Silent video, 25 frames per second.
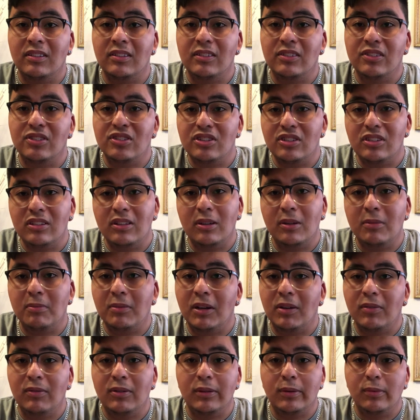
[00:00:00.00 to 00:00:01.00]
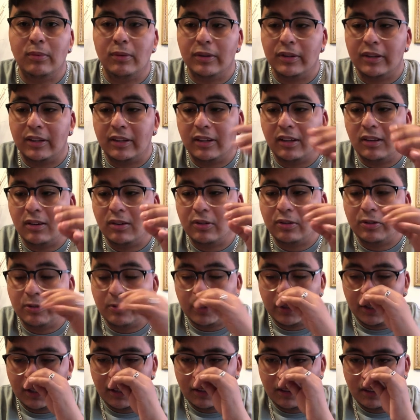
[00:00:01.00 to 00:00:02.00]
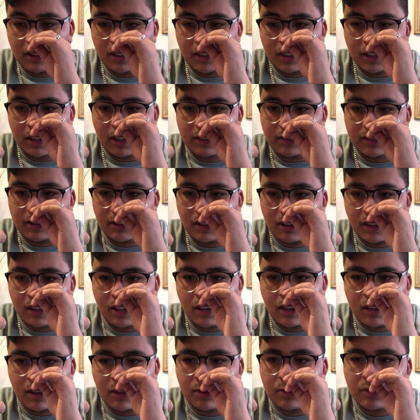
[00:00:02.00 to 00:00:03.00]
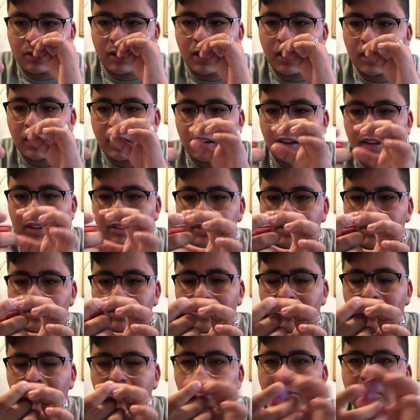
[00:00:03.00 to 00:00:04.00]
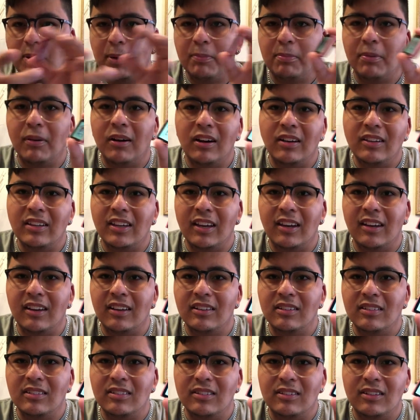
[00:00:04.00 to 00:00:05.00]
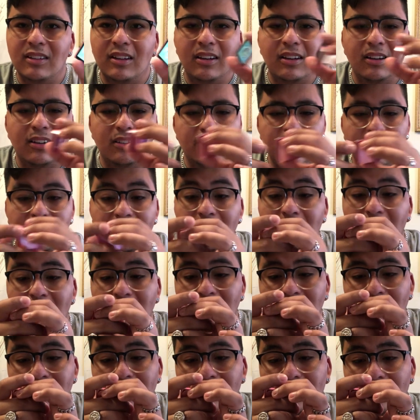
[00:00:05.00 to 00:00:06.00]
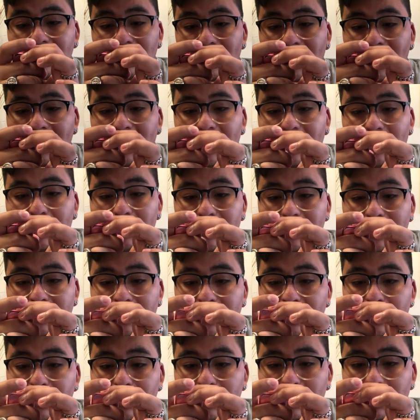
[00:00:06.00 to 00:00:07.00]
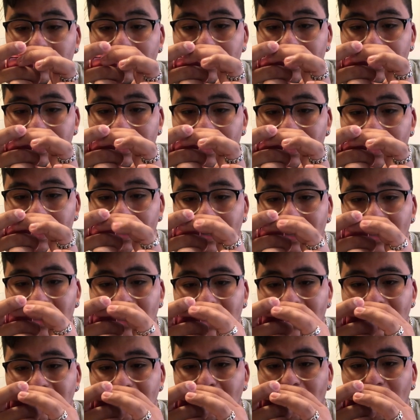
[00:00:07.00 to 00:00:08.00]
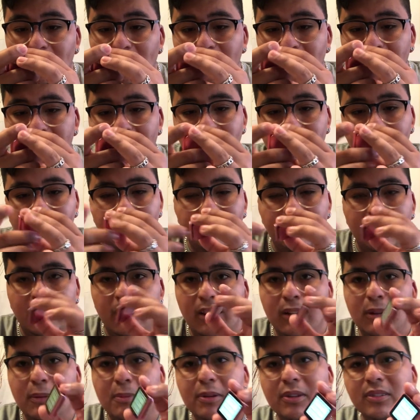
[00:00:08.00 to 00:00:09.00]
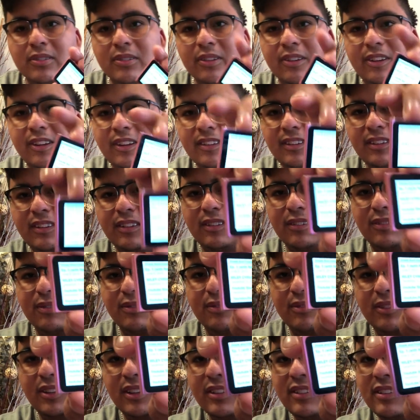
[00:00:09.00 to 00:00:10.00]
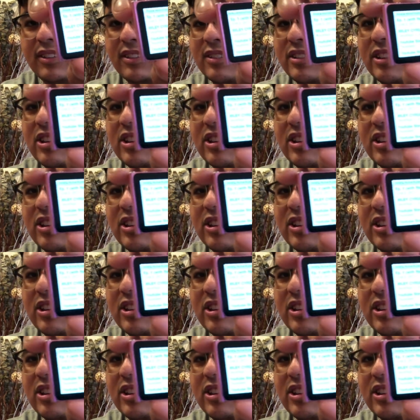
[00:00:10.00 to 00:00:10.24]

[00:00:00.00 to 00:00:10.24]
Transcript: the gym, not really working out or doing anything, I'd sit down and just listen to my podcast. Uh, Shane Dawson's uh, was a good one. It's no longer available, so this is this is